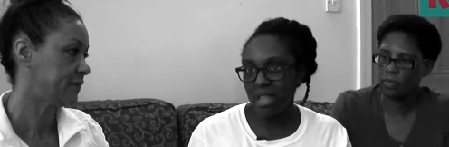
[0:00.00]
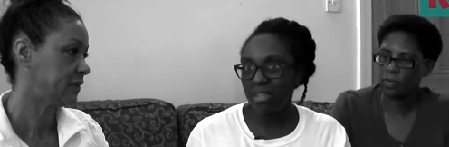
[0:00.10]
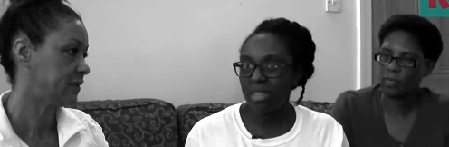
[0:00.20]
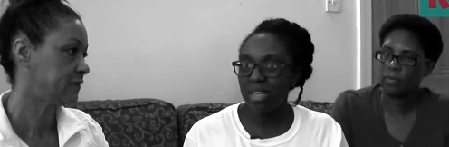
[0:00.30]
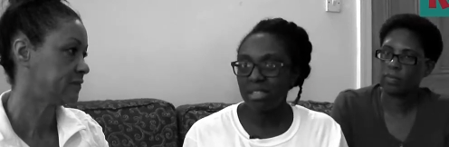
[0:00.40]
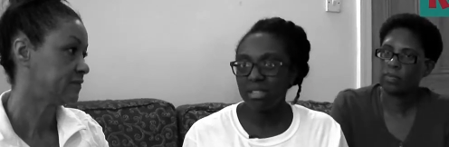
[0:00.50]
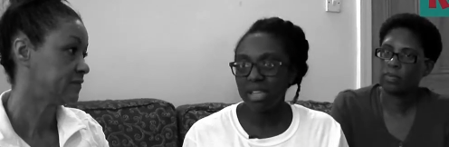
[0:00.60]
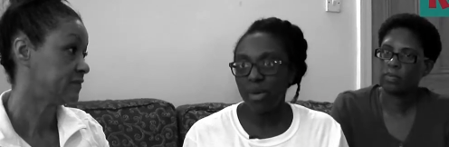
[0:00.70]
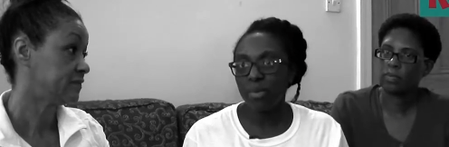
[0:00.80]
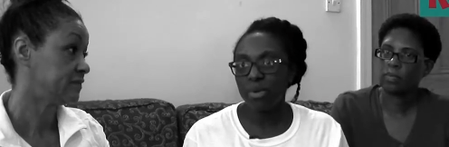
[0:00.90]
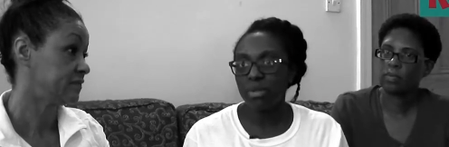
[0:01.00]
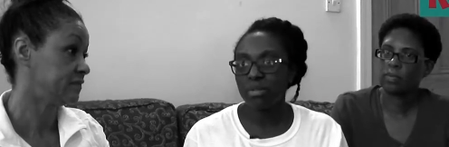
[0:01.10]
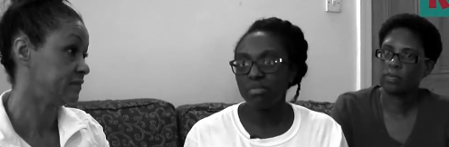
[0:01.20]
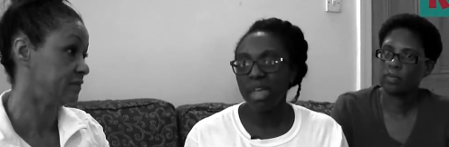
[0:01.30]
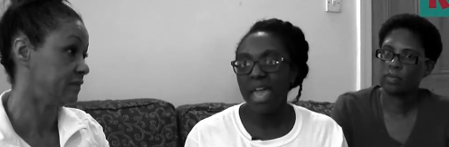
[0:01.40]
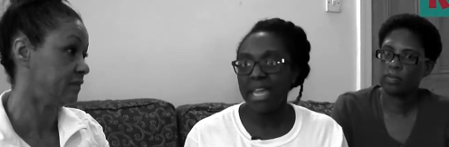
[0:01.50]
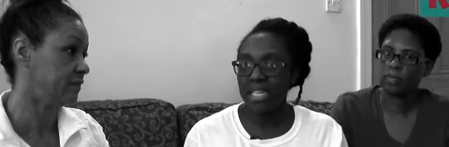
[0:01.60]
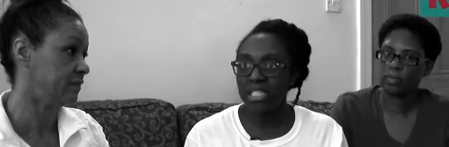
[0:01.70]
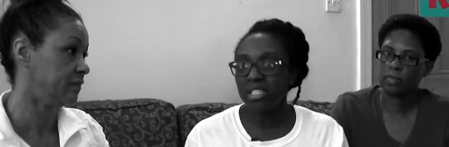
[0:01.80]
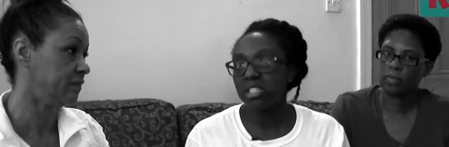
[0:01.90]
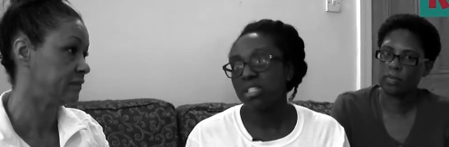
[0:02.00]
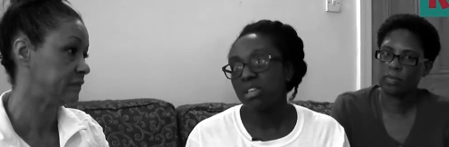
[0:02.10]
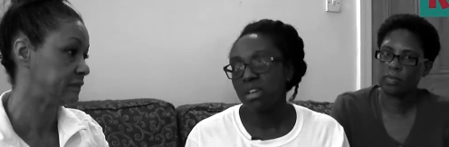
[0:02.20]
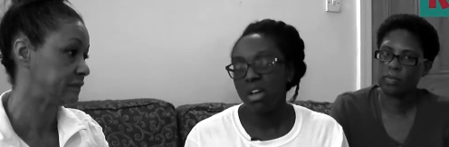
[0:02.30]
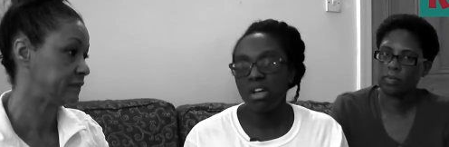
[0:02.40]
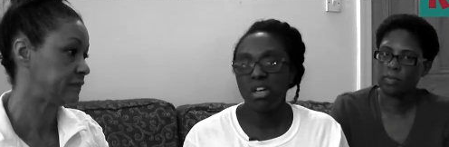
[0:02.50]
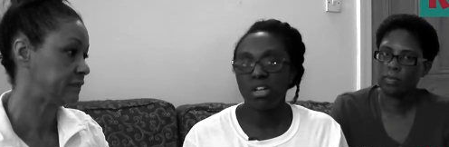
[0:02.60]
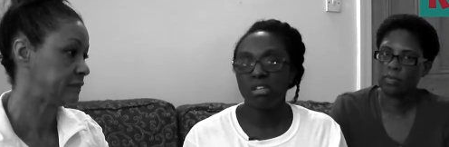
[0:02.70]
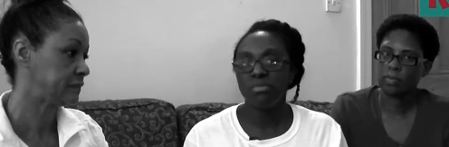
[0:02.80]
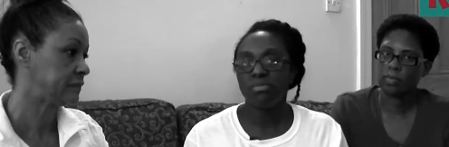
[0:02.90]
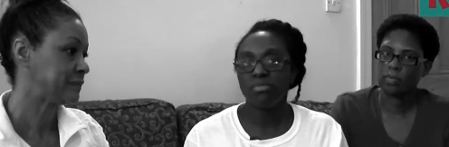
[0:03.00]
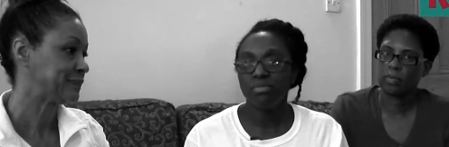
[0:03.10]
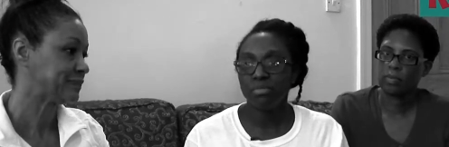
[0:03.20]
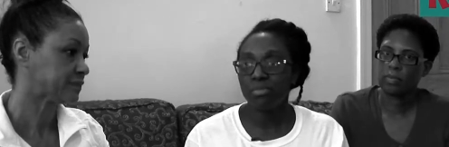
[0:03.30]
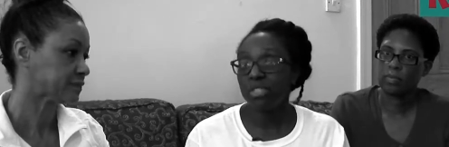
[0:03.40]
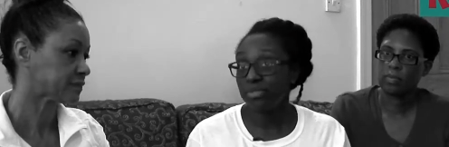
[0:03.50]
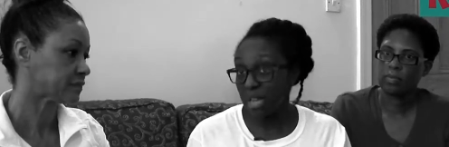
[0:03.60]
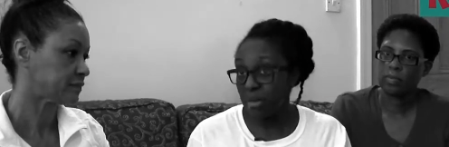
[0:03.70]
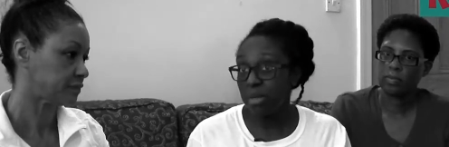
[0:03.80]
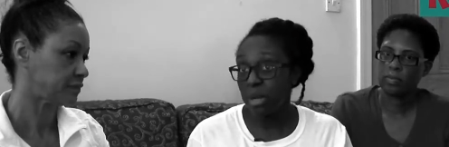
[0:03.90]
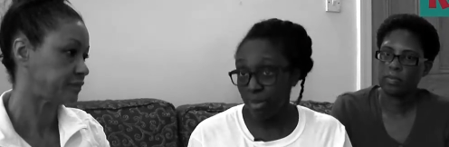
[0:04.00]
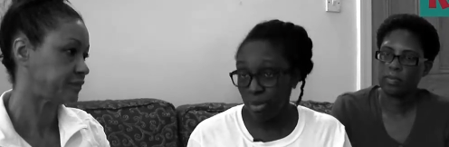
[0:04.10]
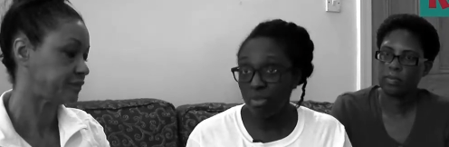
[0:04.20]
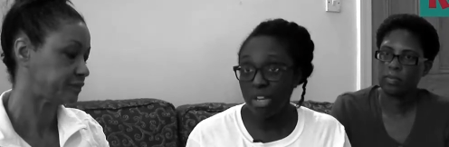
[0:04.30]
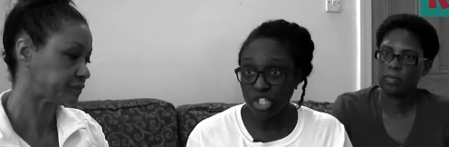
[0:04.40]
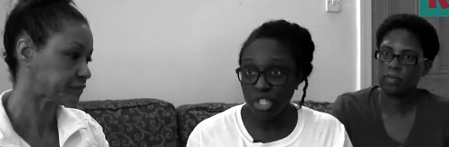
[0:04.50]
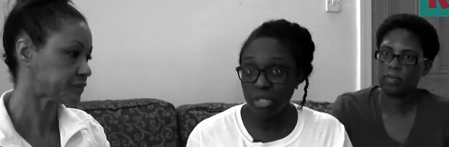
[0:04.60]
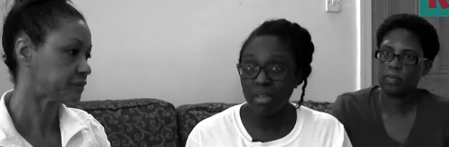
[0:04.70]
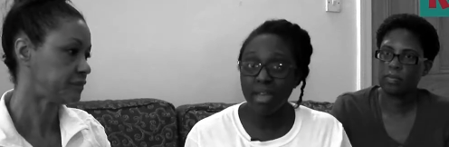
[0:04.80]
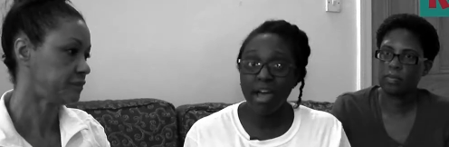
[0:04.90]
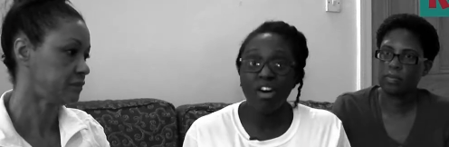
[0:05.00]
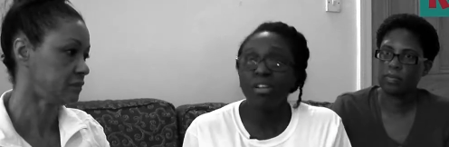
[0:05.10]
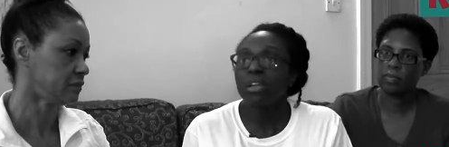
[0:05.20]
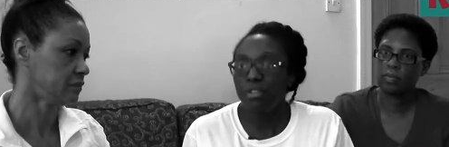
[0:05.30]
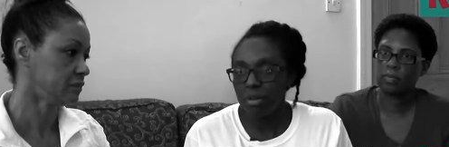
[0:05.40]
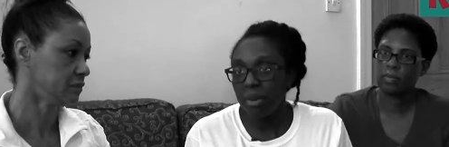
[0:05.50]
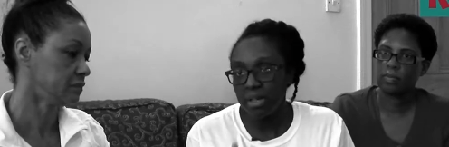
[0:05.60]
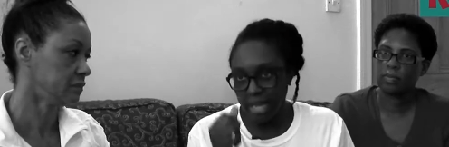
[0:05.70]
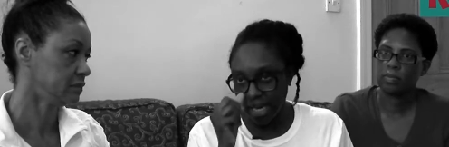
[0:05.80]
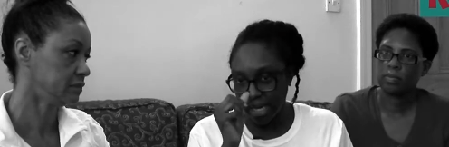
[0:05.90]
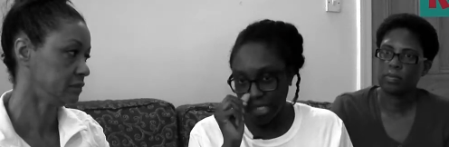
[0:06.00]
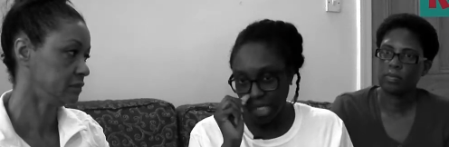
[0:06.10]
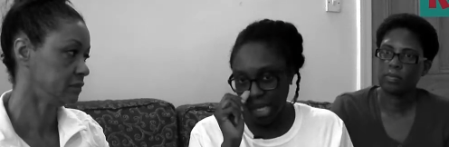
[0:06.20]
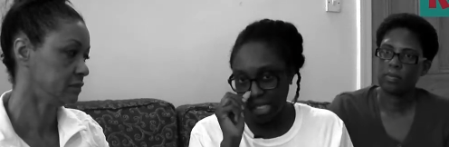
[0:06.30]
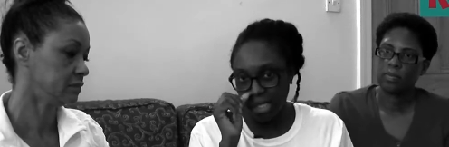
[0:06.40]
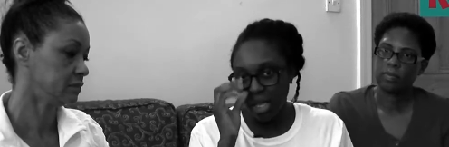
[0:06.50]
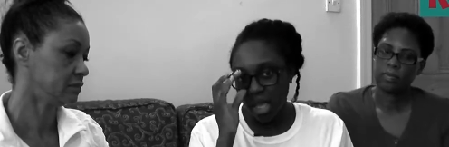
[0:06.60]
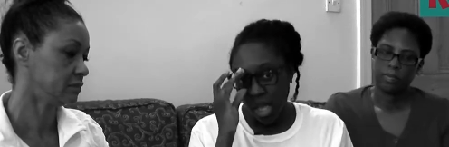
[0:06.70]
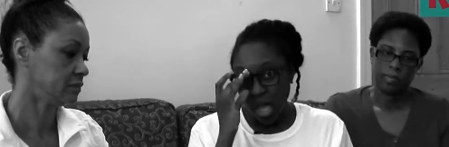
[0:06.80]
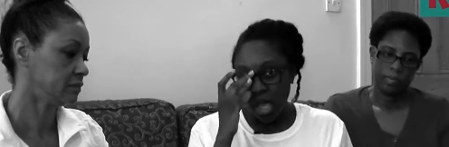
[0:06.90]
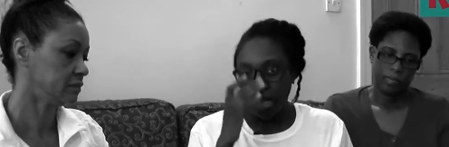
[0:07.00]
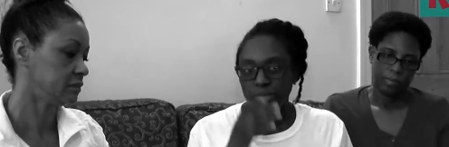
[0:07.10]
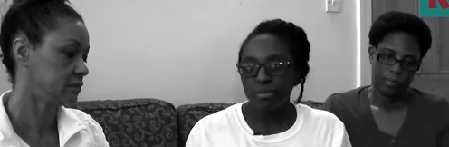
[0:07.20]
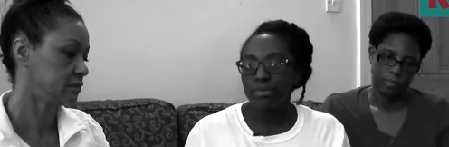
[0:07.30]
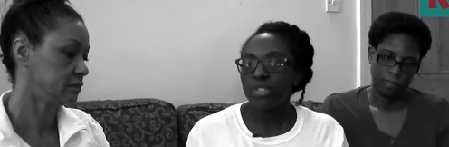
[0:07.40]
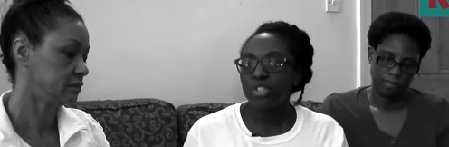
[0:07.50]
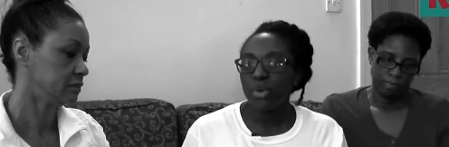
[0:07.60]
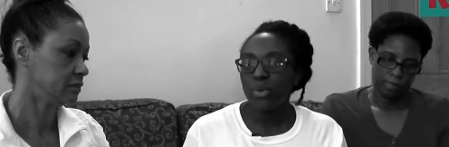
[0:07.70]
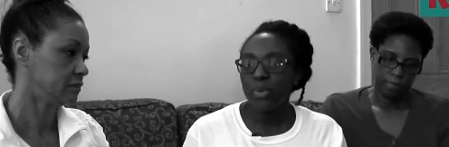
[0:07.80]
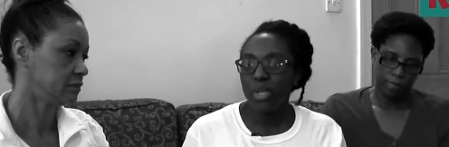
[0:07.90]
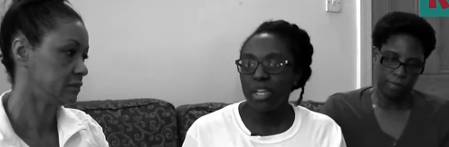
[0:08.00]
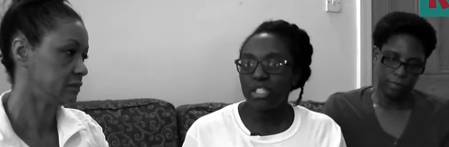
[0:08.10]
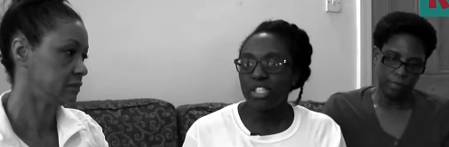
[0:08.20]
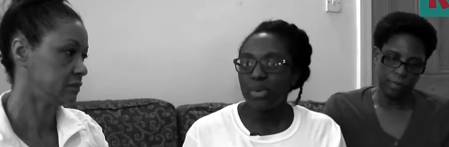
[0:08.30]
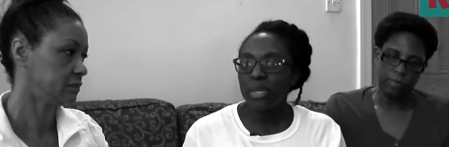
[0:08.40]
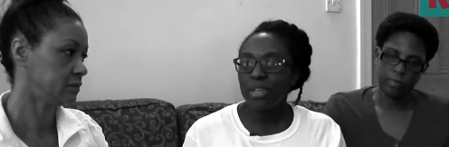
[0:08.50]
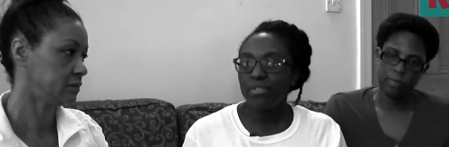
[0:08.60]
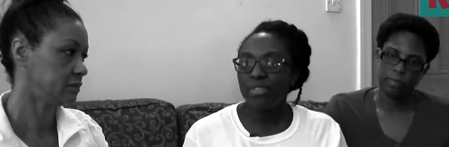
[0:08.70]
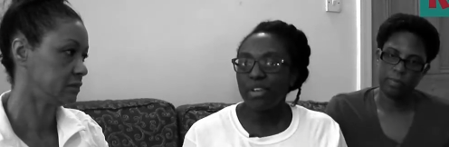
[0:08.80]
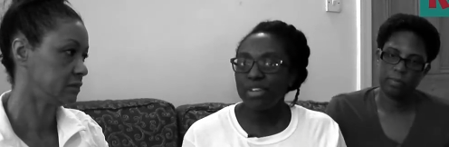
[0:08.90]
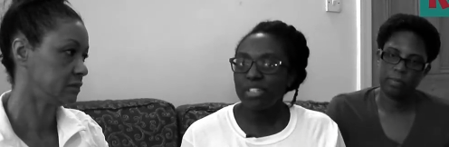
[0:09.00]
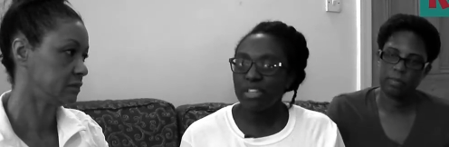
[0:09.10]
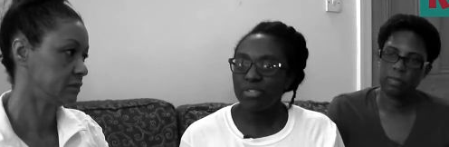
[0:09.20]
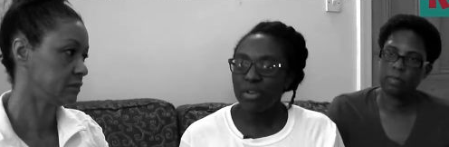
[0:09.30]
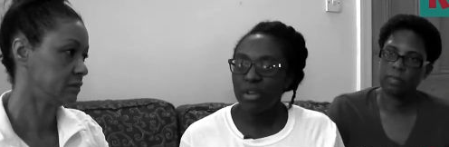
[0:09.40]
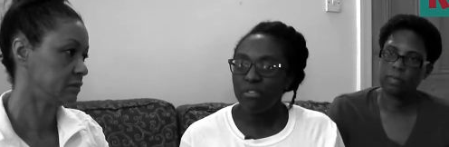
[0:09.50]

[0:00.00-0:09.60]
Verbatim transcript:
Speaker 1: and things that will aid her development and progression that aren't covered by the NHS. Um, so we're doing various different